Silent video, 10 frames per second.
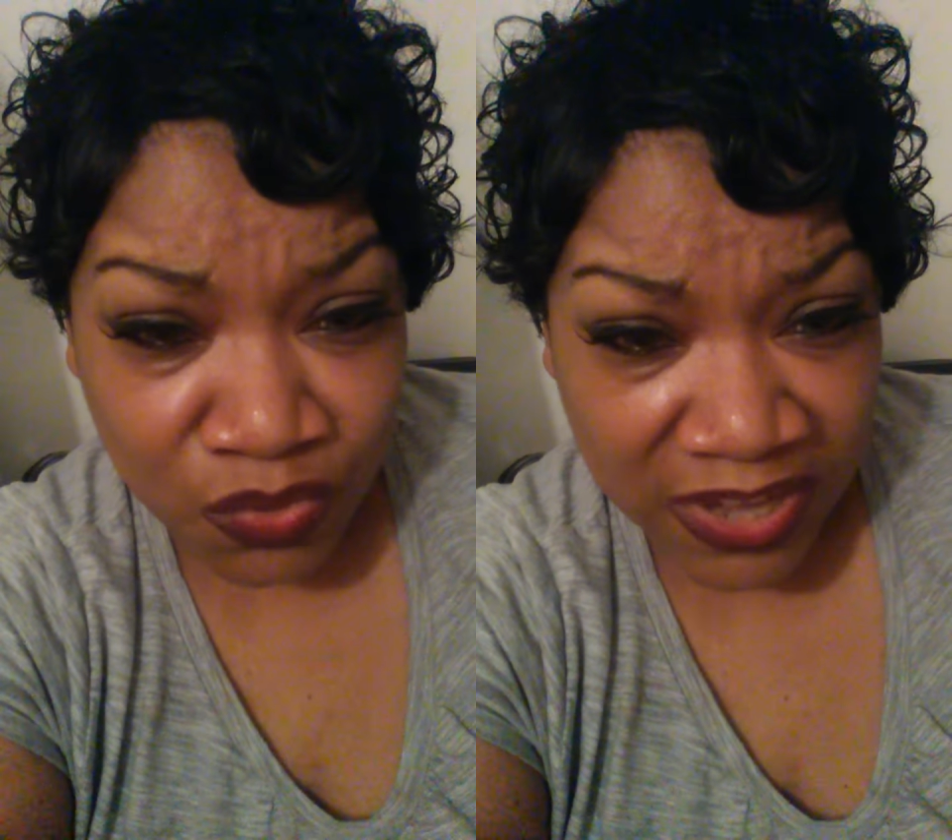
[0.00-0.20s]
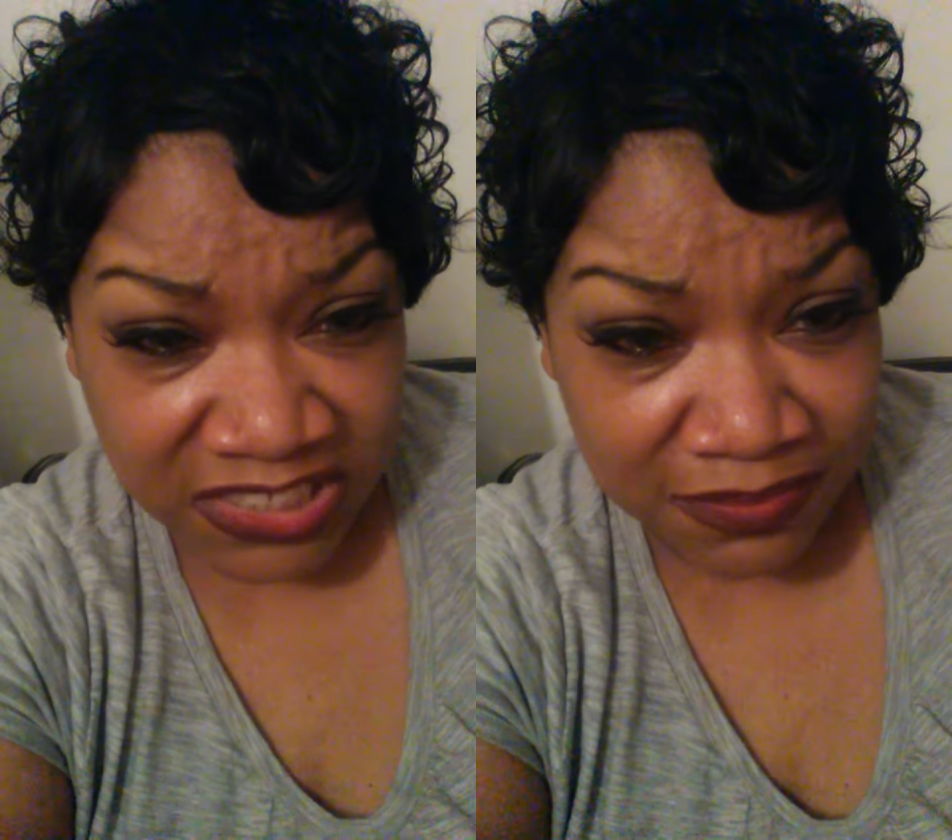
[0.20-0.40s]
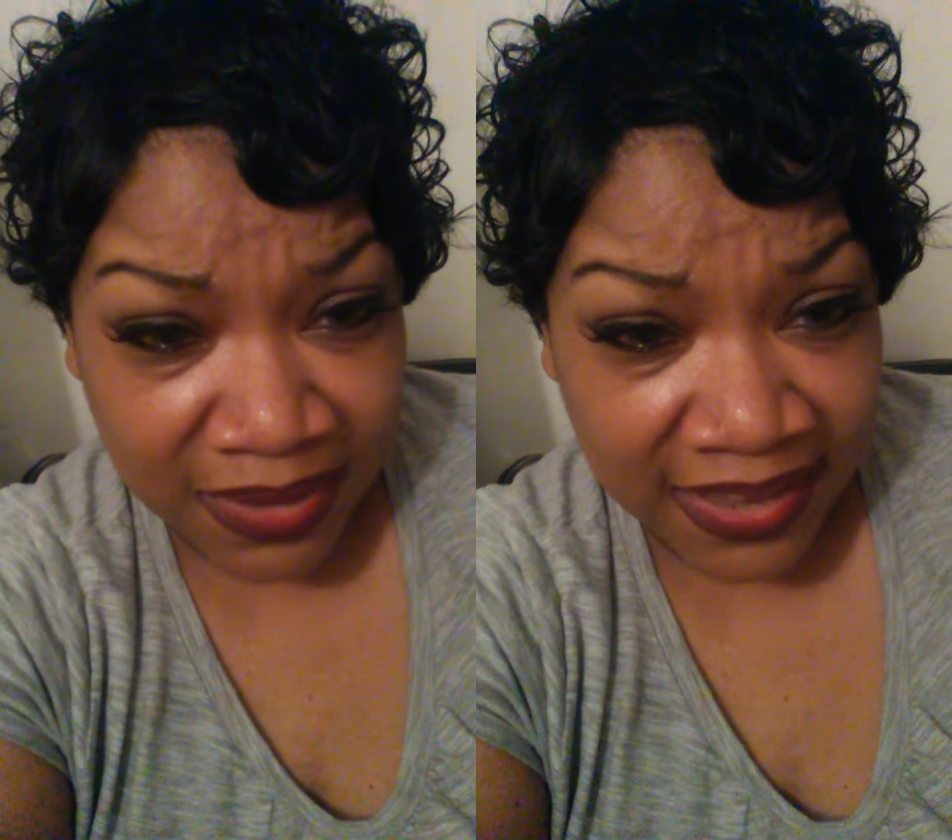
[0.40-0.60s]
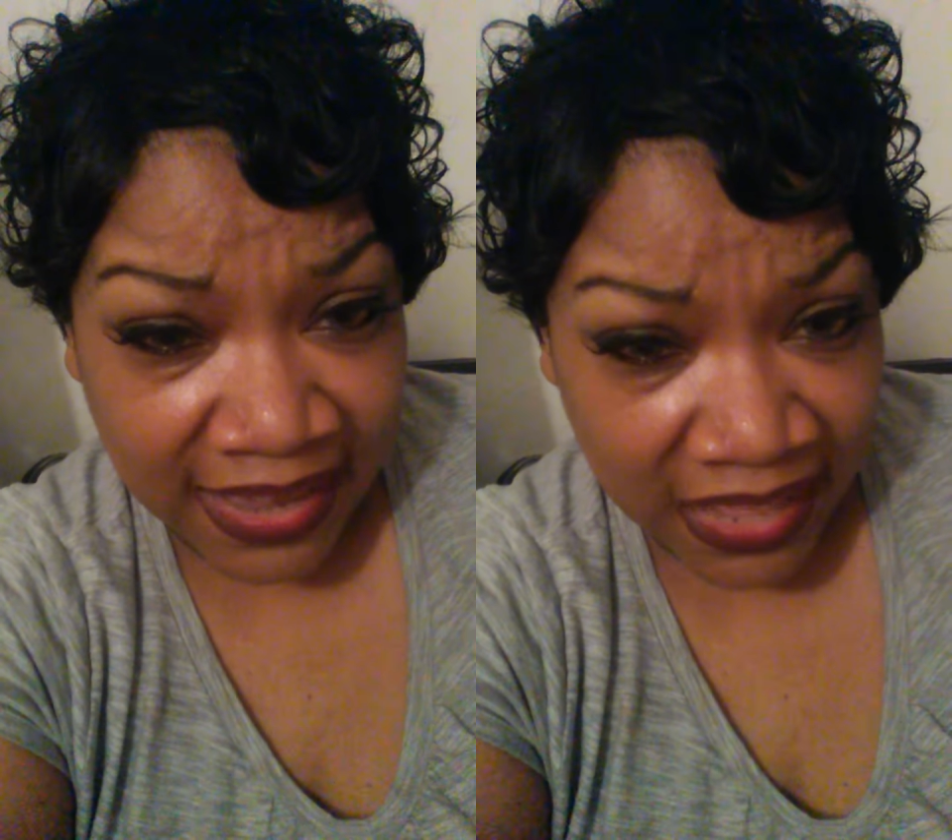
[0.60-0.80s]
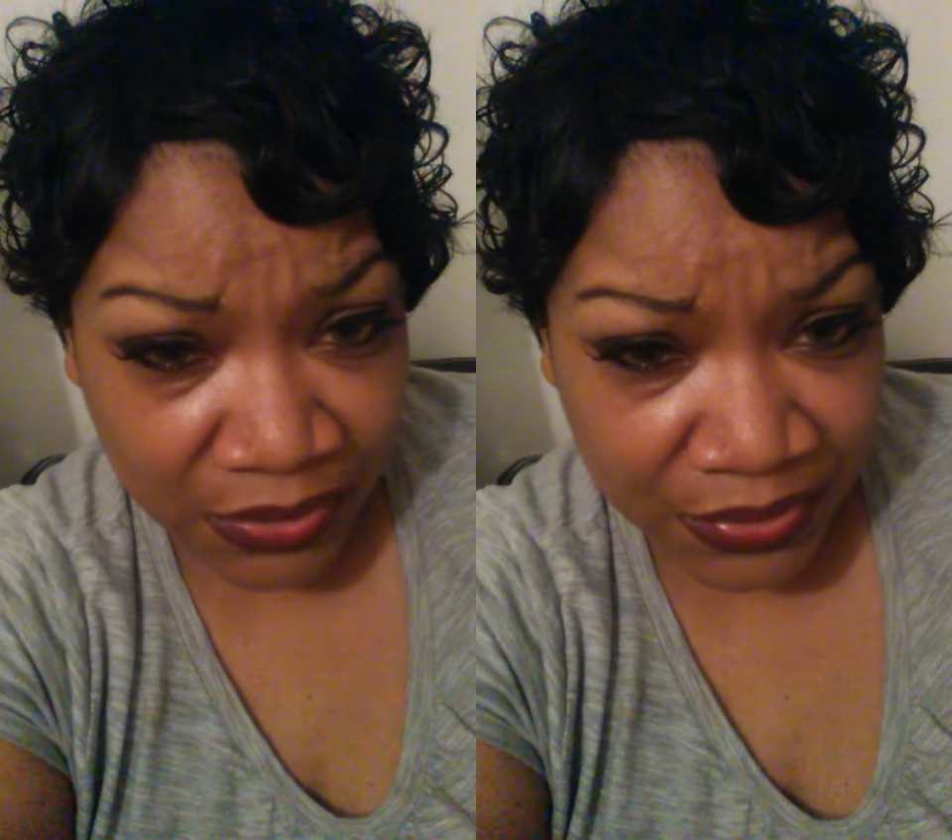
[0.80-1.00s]
watching my
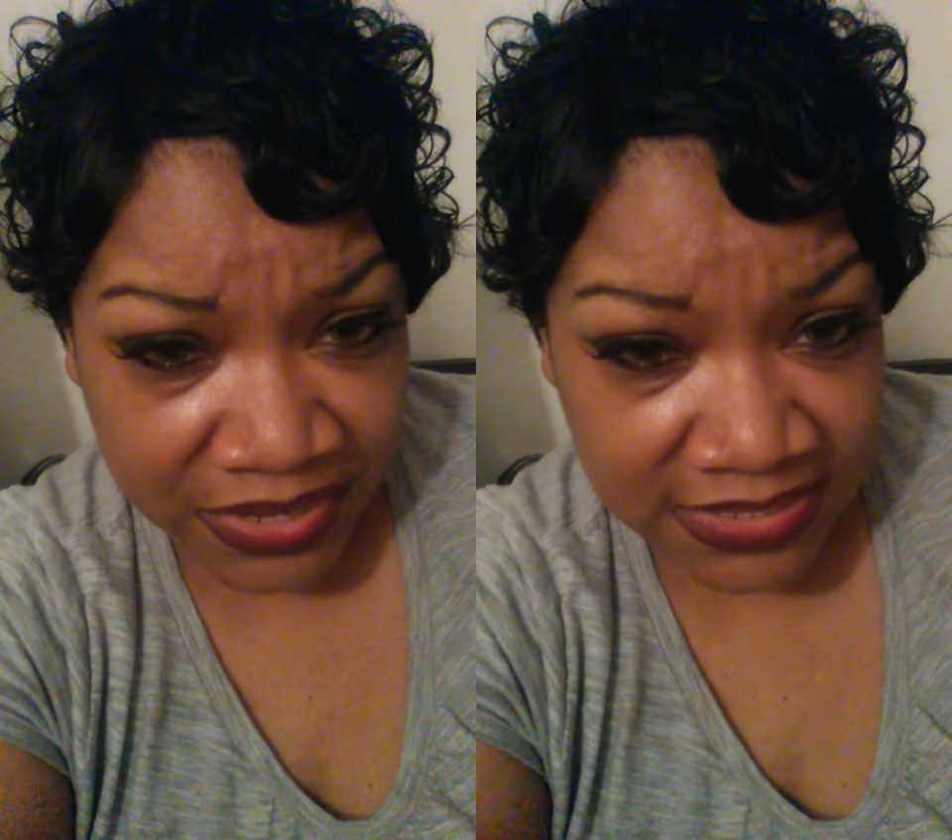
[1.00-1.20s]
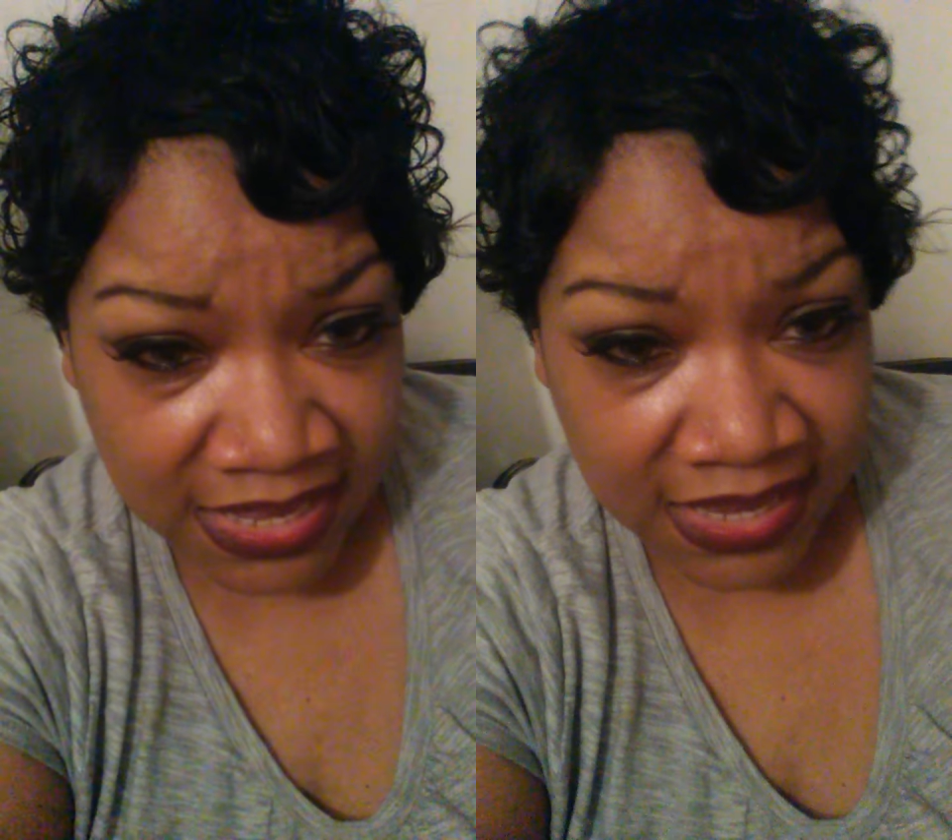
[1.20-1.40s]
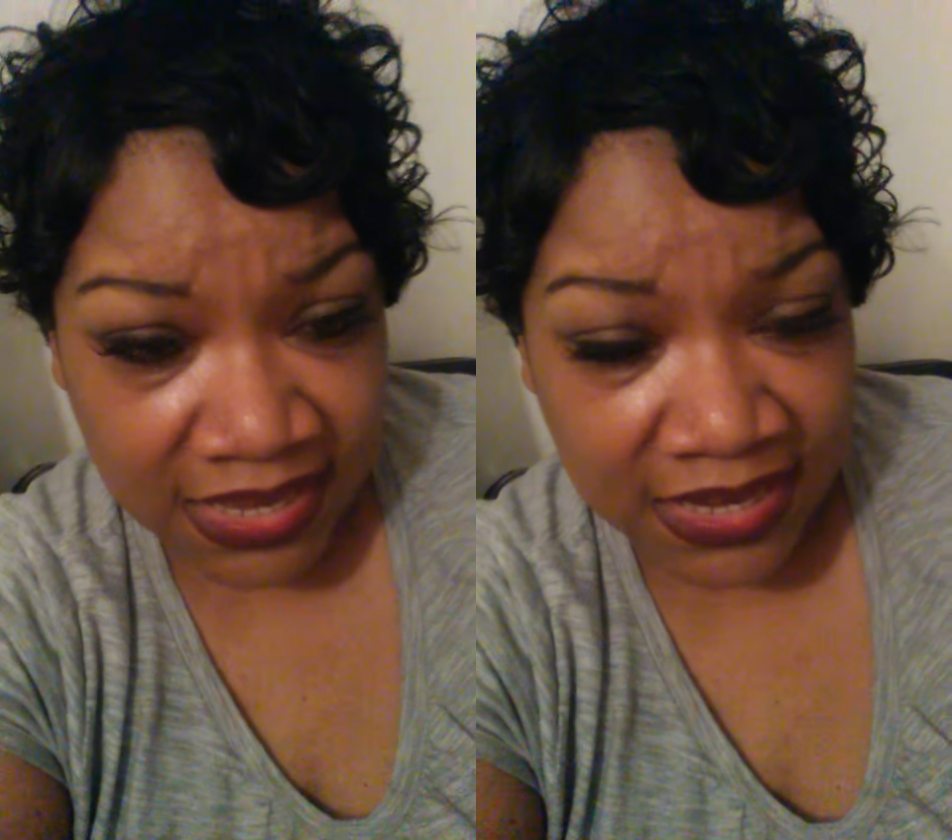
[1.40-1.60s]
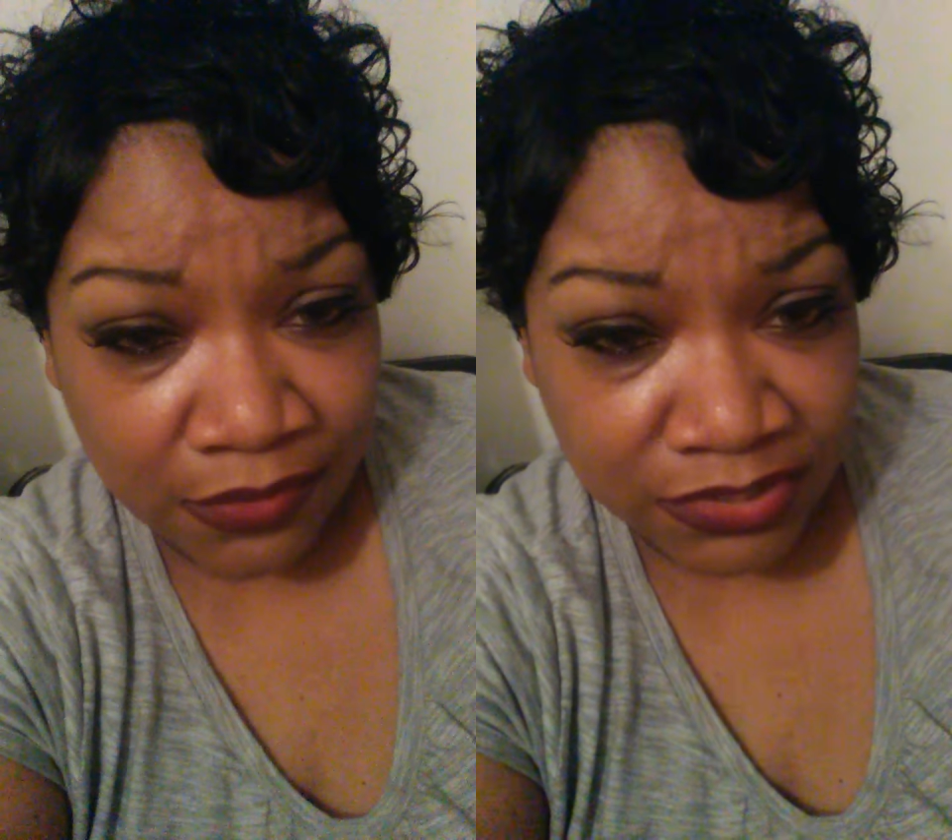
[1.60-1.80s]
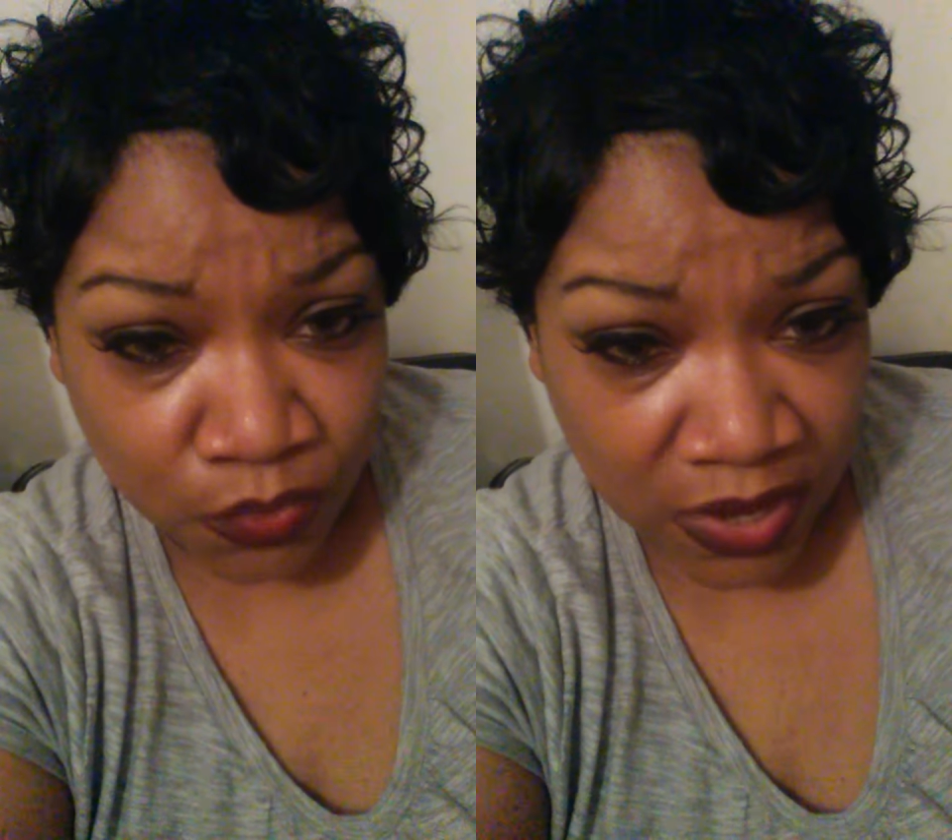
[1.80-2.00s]
calorie intake and I
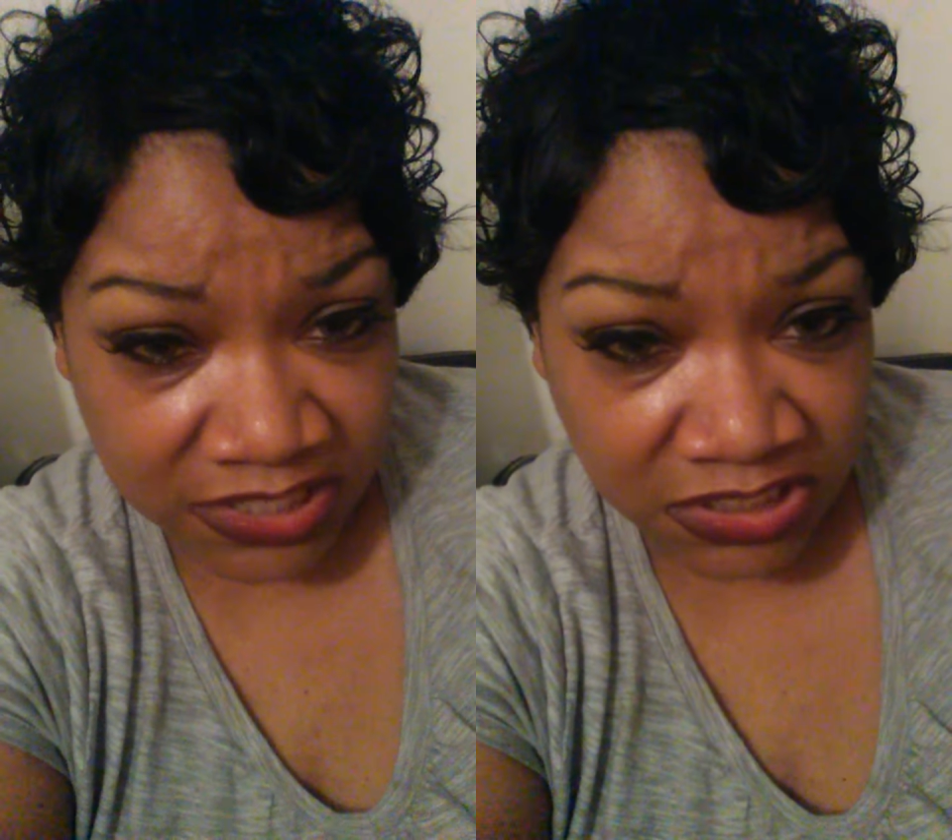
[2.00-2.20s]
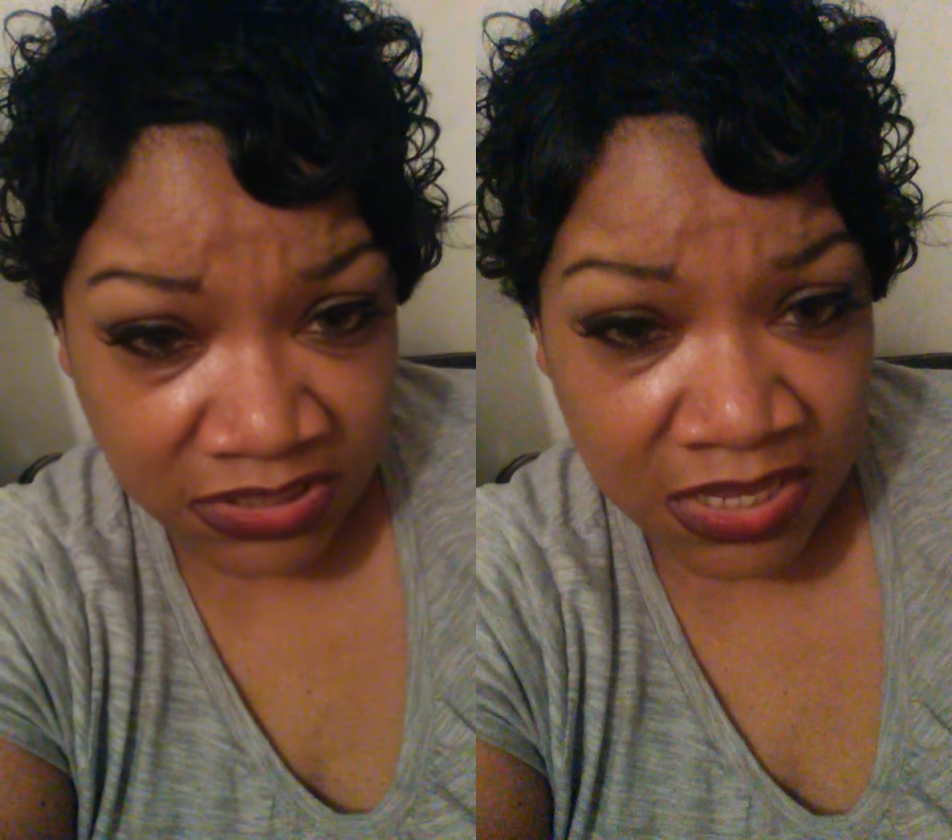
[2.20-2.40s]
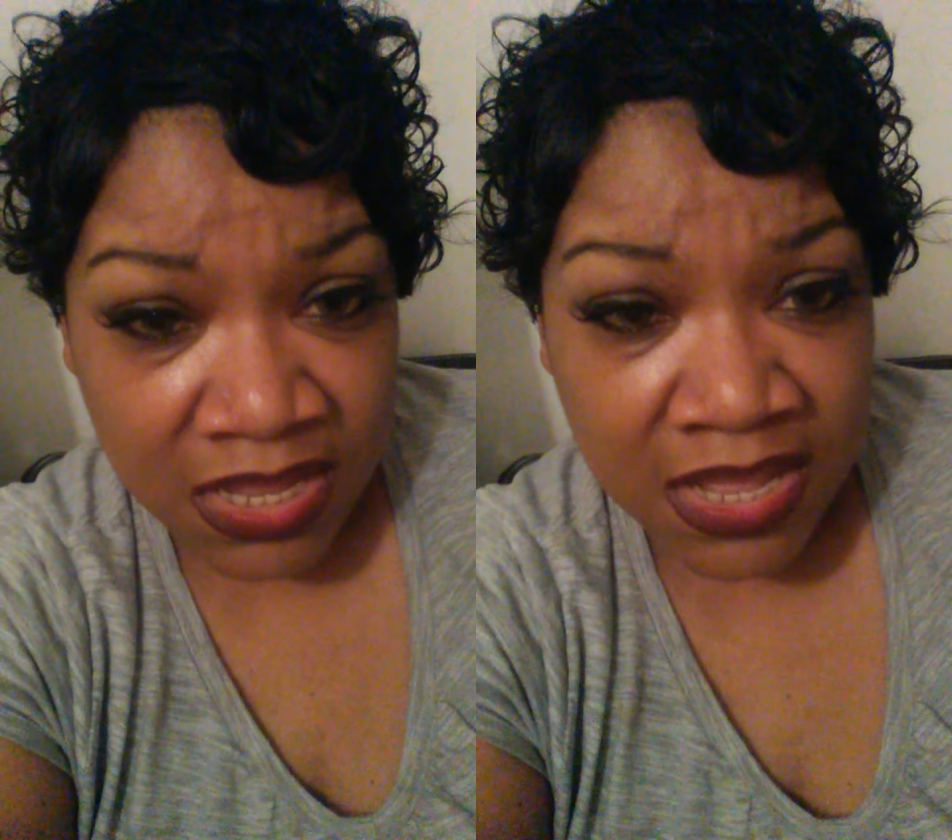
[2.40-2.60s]
was watching